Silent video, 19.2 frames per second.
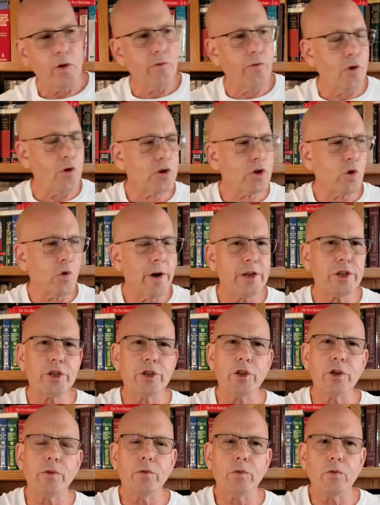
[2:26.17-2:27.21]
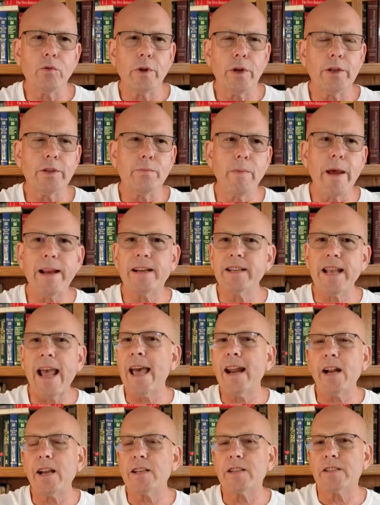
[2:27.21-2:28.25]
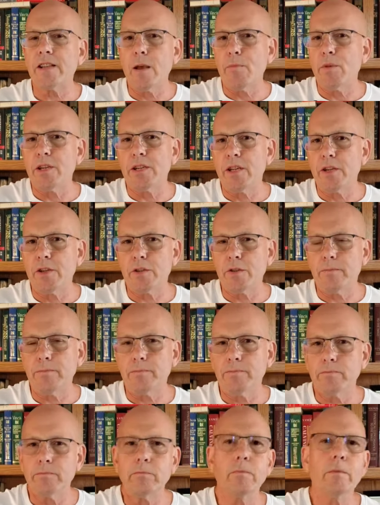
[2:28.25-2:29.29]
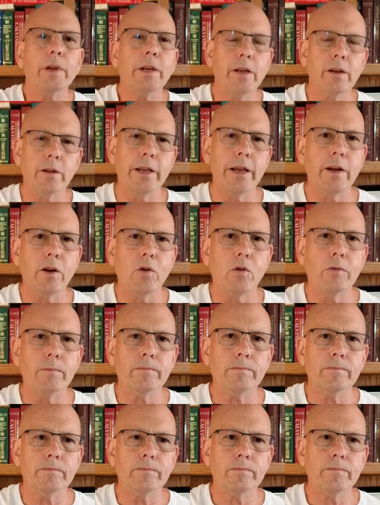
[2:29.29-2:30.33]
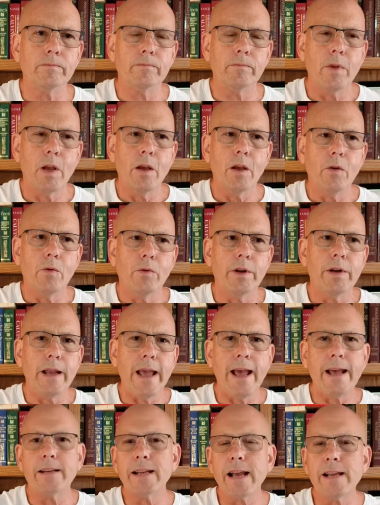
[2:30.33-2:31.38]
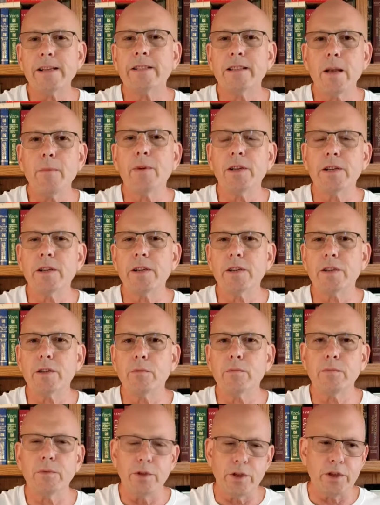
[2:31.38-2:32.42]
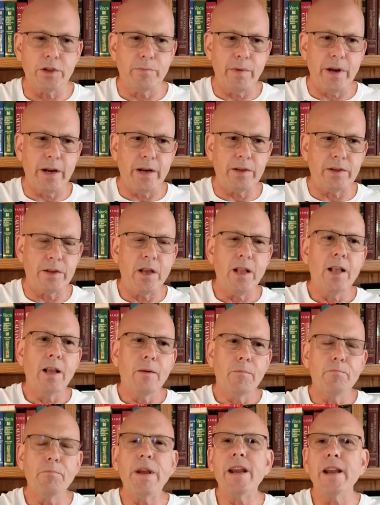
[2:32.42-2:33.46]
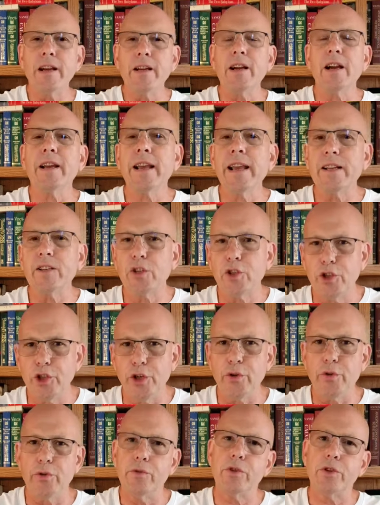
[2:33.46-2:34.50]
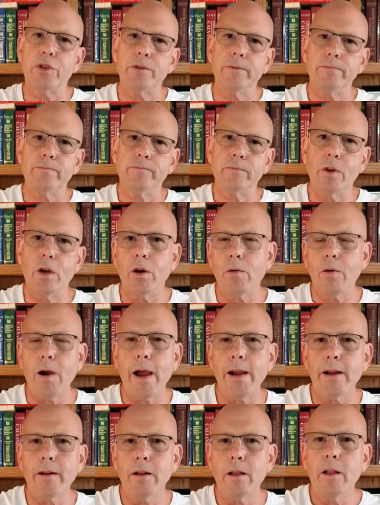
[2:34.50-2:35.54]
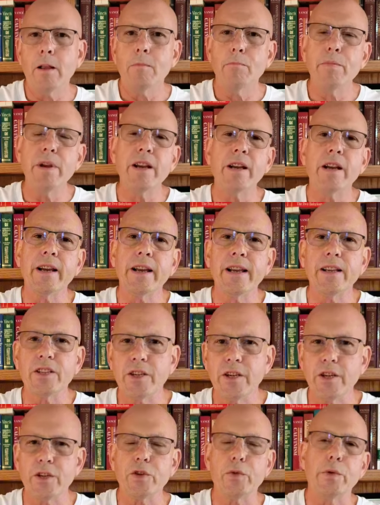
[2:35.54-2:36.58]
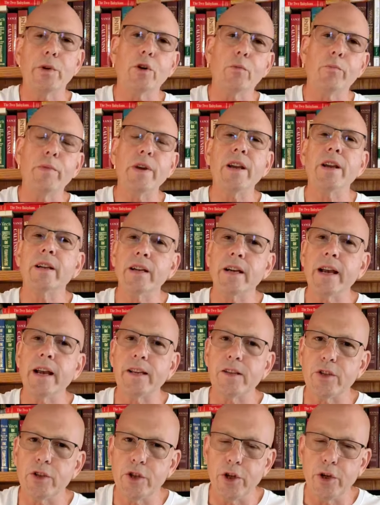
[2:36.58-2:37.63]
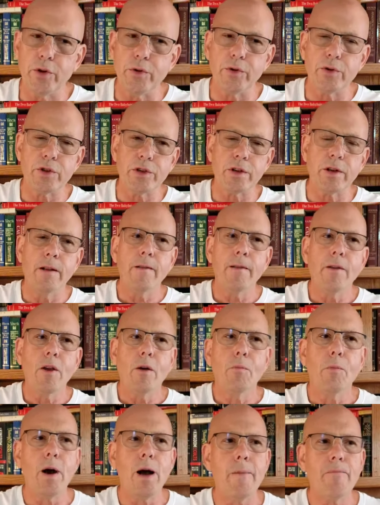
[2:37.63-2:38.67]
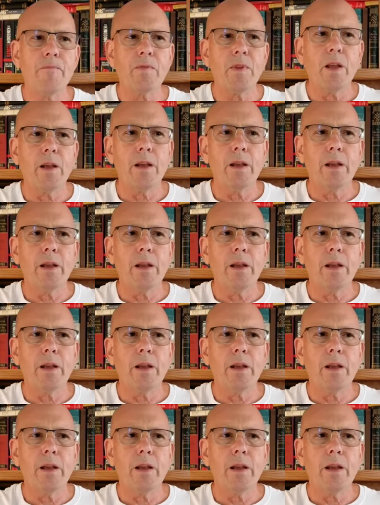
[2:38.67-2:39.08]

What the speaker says: the first question, it makes anti-Semitism illegal. But anti-Semitism just means being against Jews, all right? Being against Israel, being against Jews. But